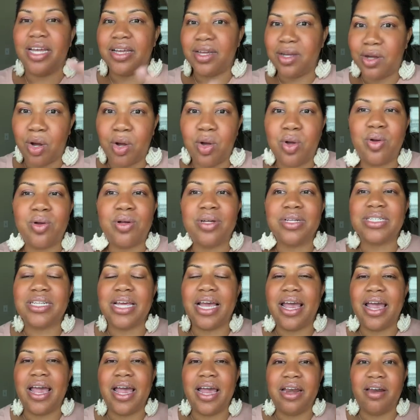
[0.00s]
and goals
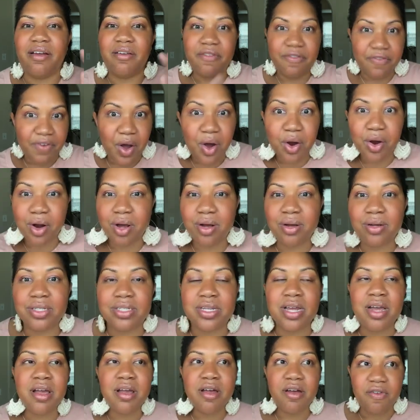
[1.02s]
and
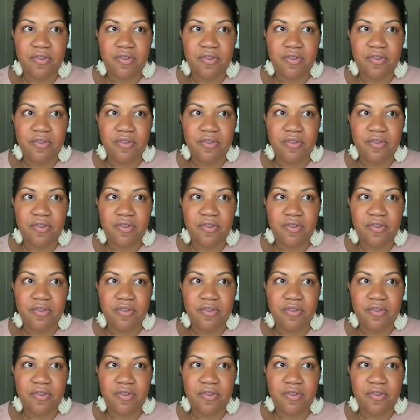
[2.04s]
photos